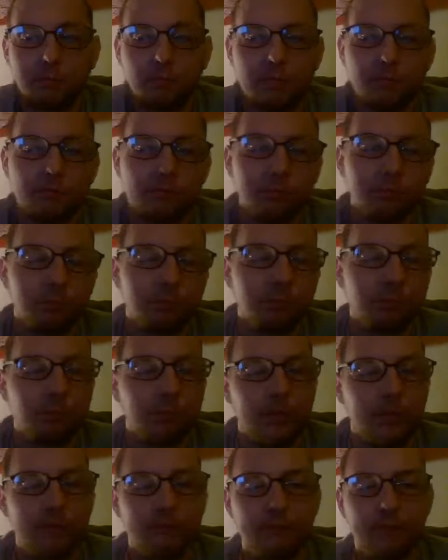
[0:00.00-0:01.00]
If
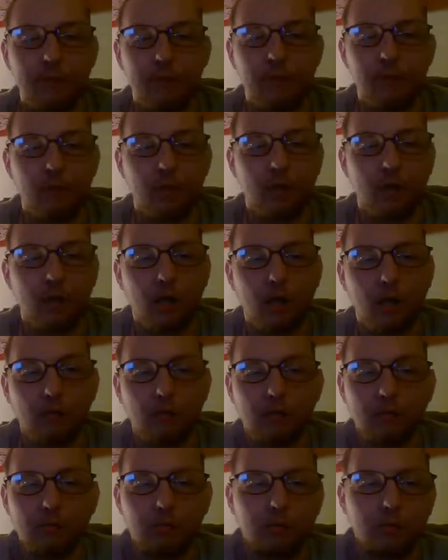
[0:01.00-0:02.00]
if you
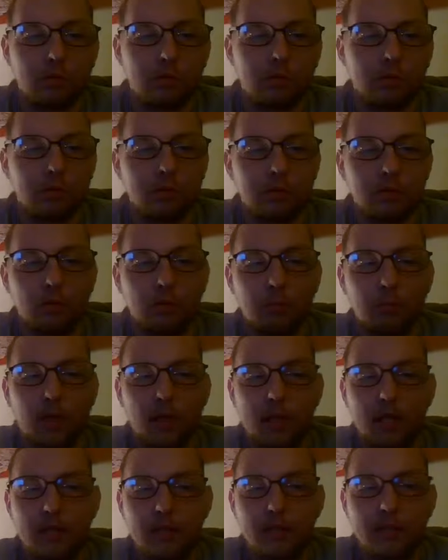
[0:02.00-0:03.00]
don't
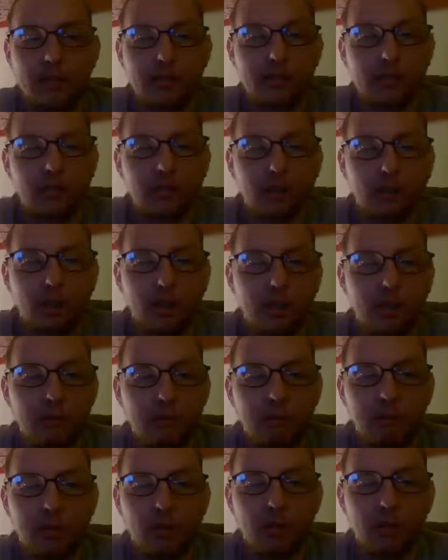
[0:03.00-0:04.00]
mind, hit the
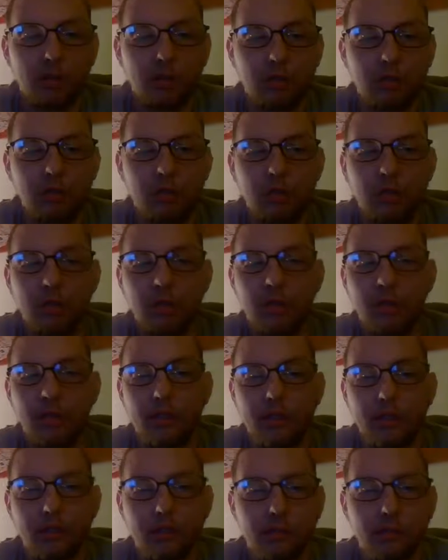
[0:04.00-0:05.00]
like button
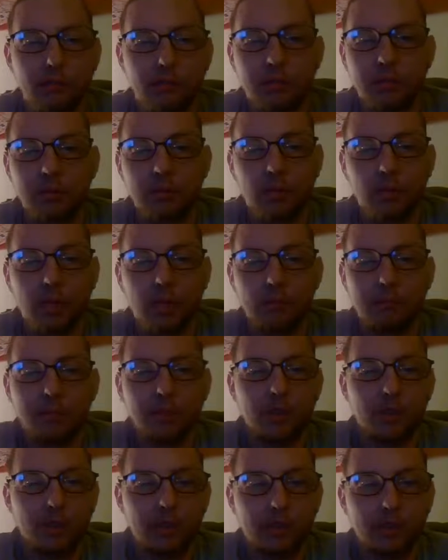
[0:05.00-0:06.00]
and subscribe
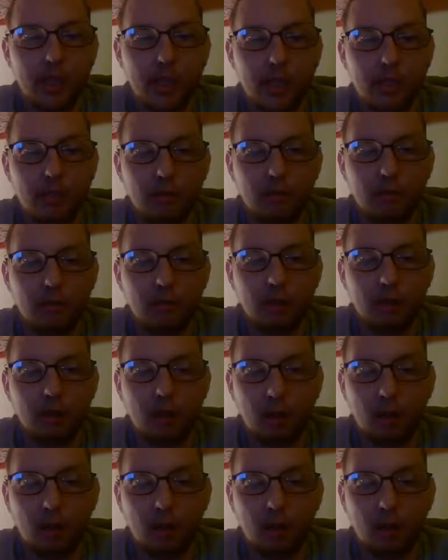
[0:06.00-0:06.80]
to the channel.